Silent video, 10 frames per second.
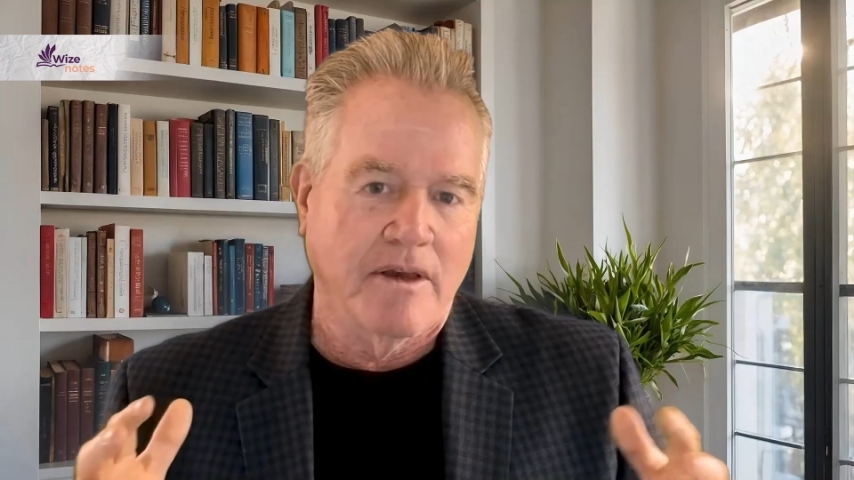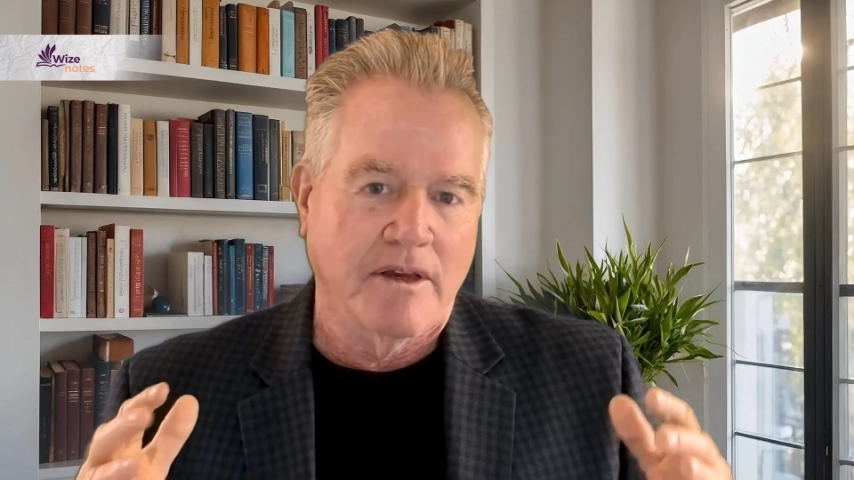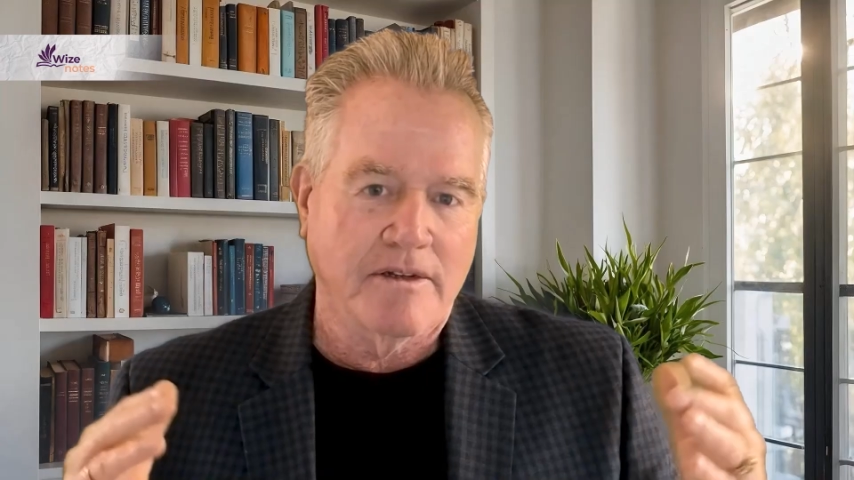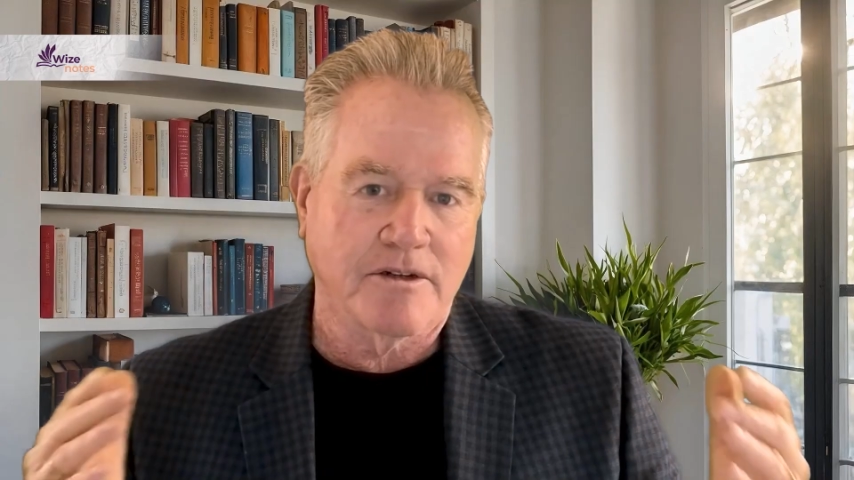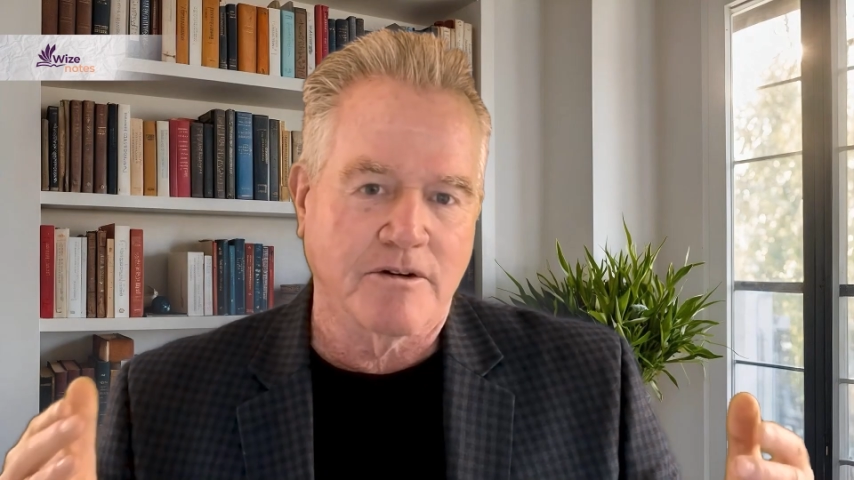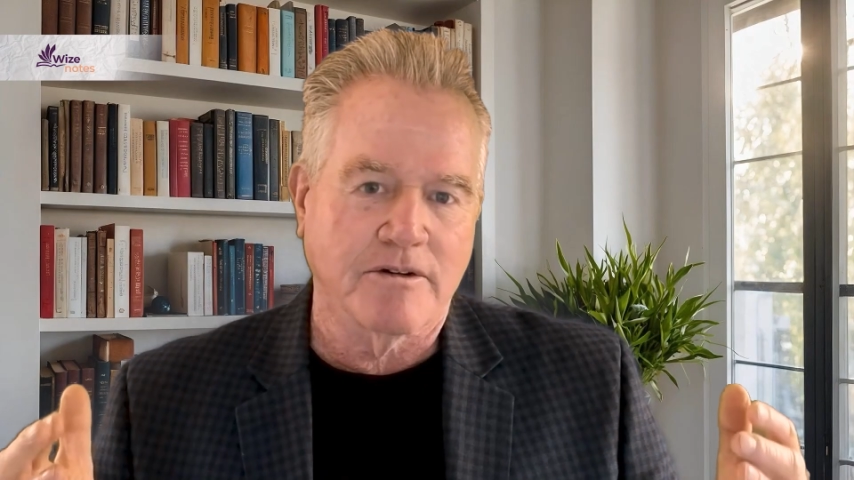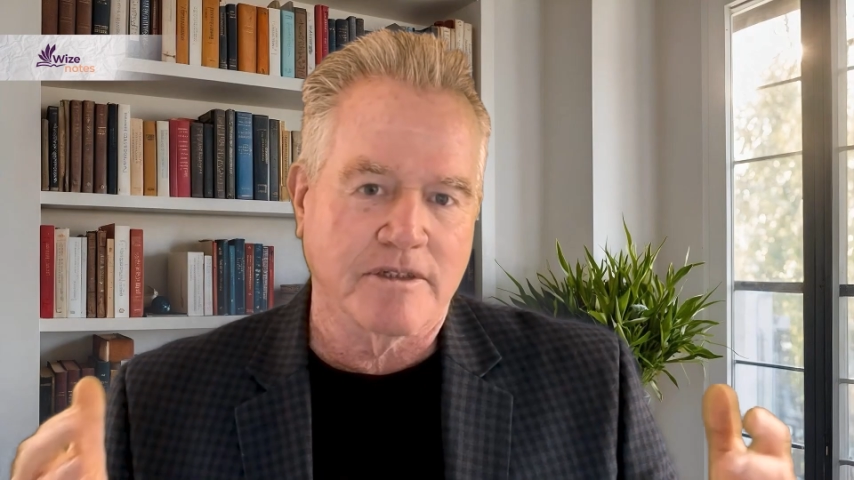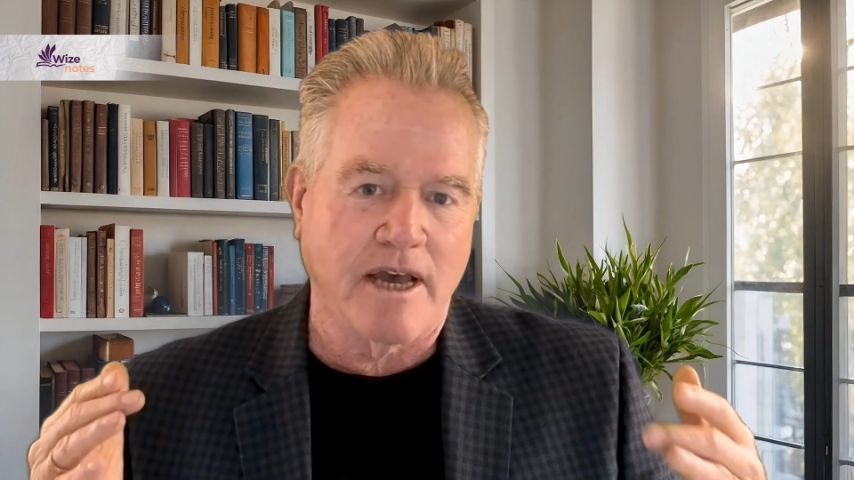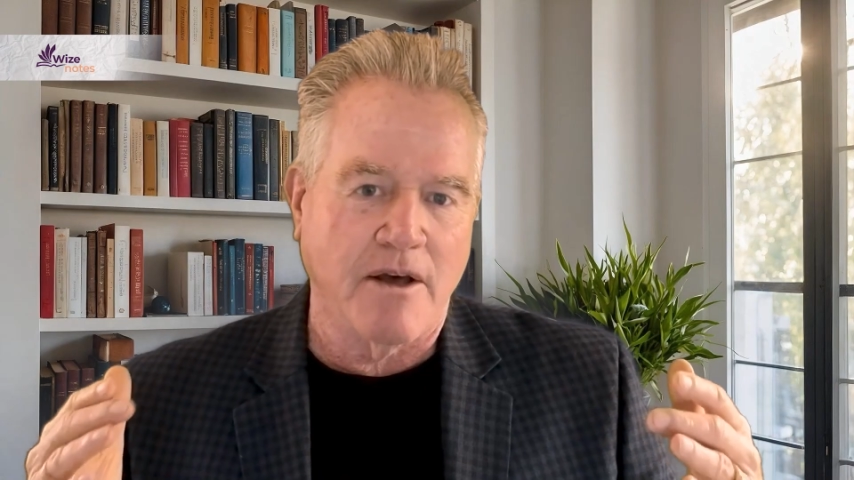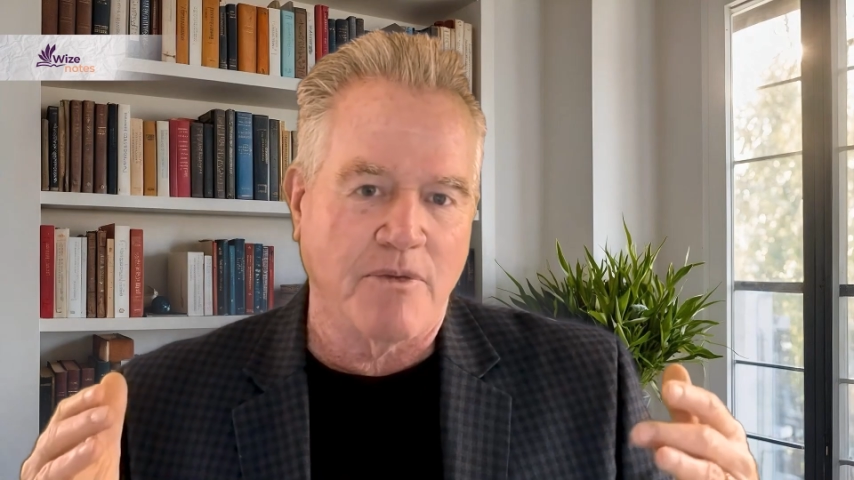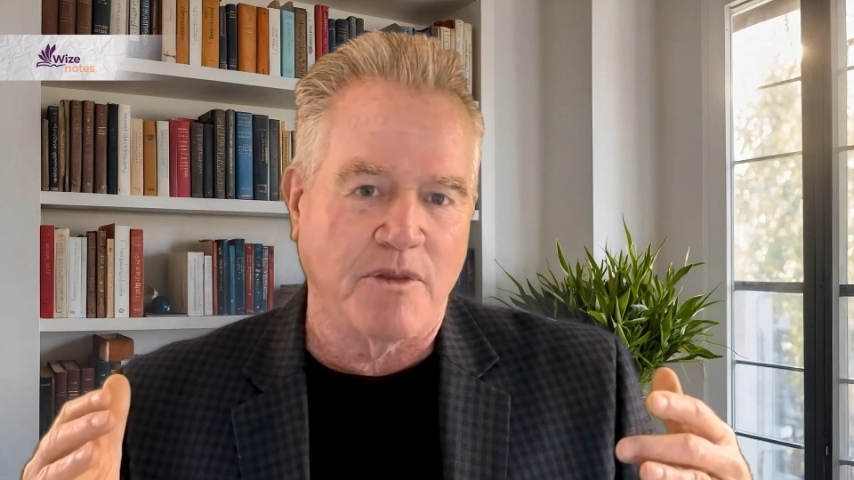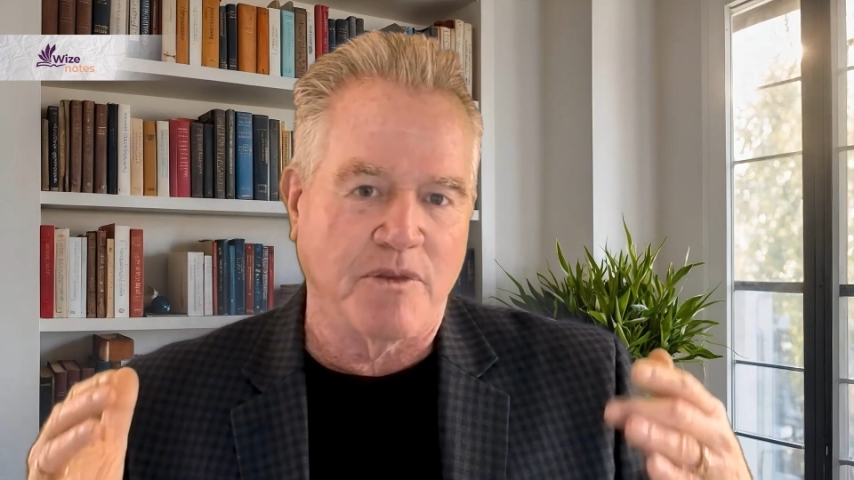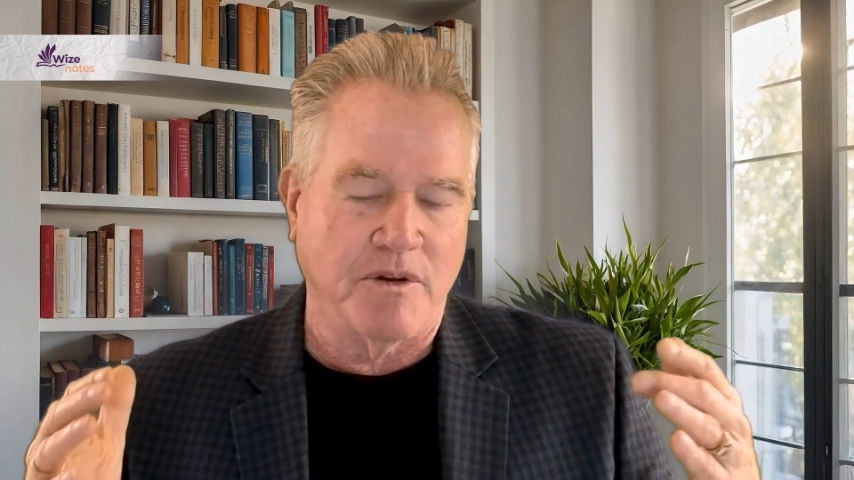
It turns out that the